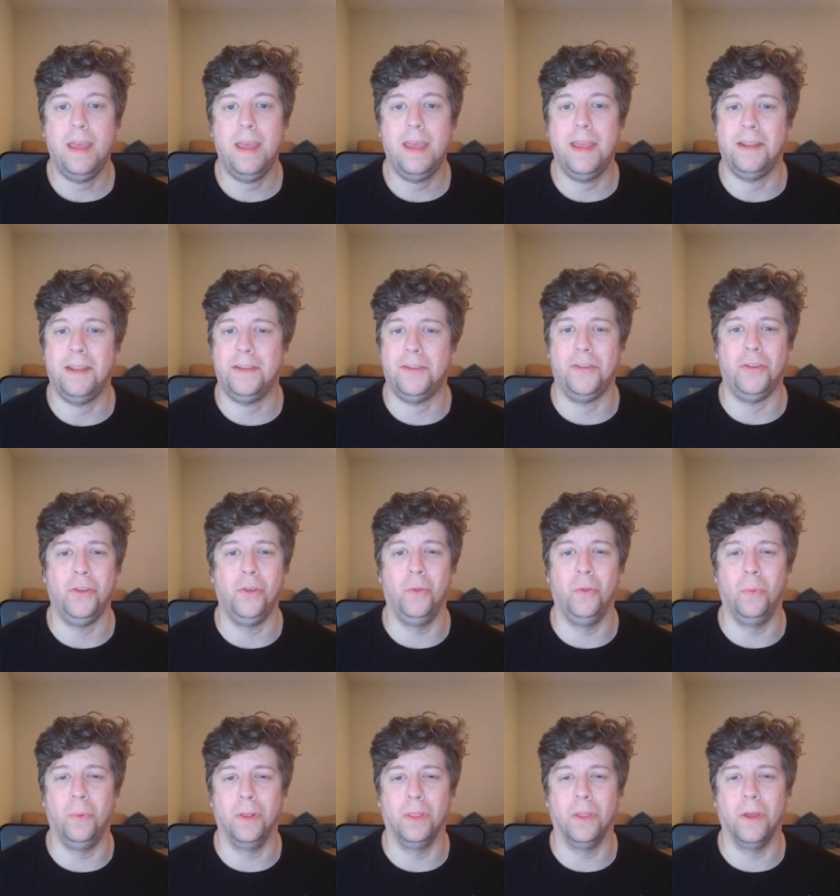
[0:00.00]
Et
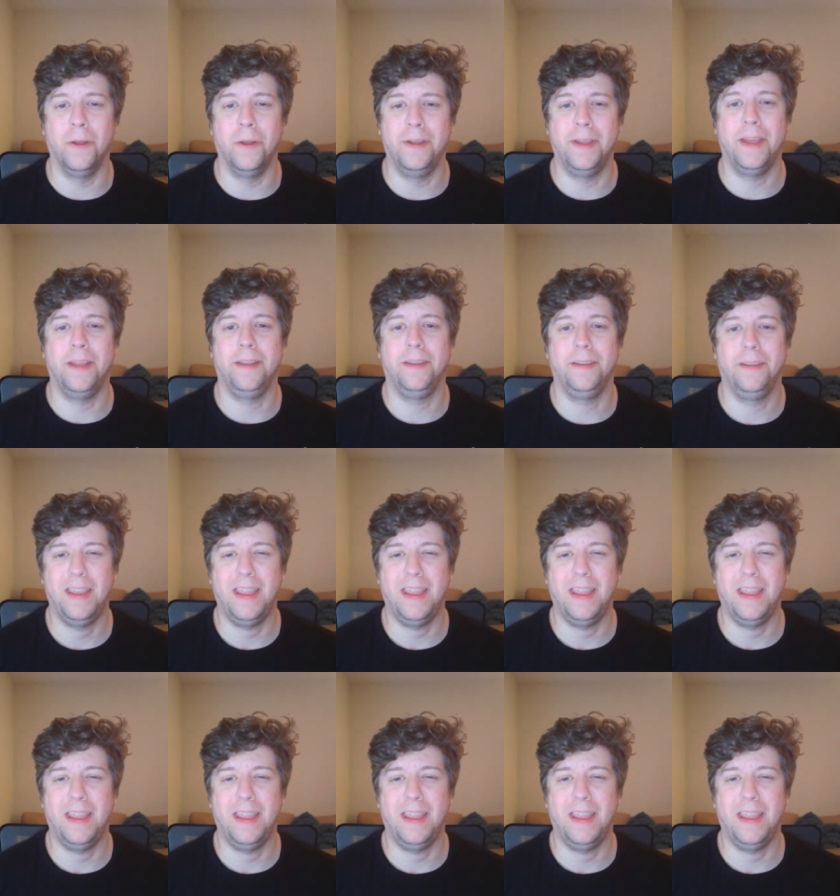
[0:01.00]
tu, Will Arnett?